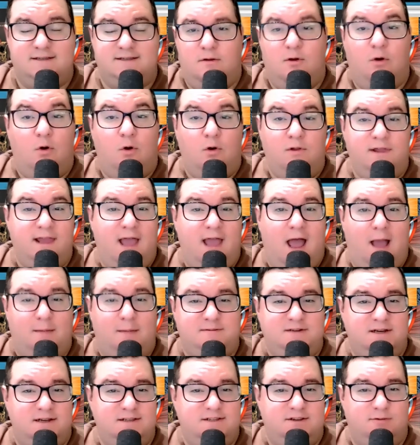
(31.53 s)
your only
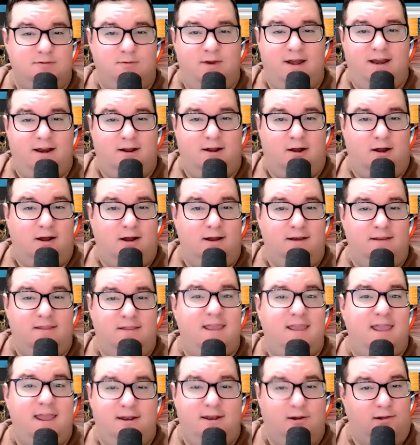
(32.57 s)
option is to read it on the
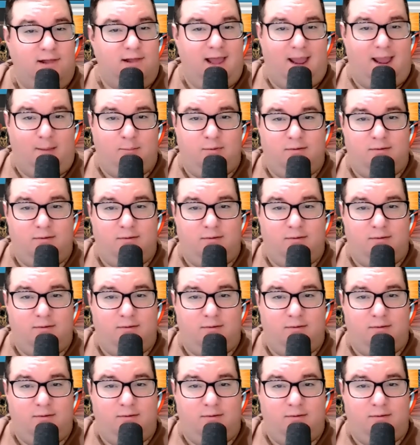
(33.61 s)
Kindle app,